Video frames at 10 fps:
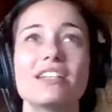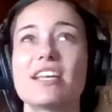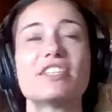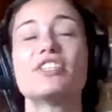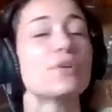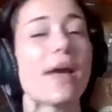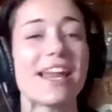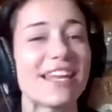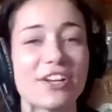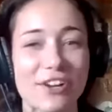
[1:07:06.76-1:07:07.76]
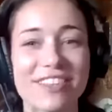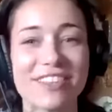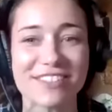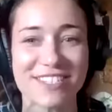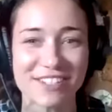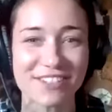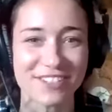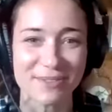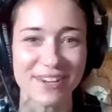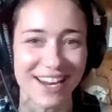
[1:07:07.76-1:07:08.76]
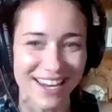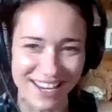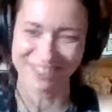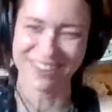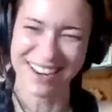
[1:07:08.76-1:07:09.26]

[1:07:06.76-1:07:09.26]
it doesn't do any good. They'll still do it anyway.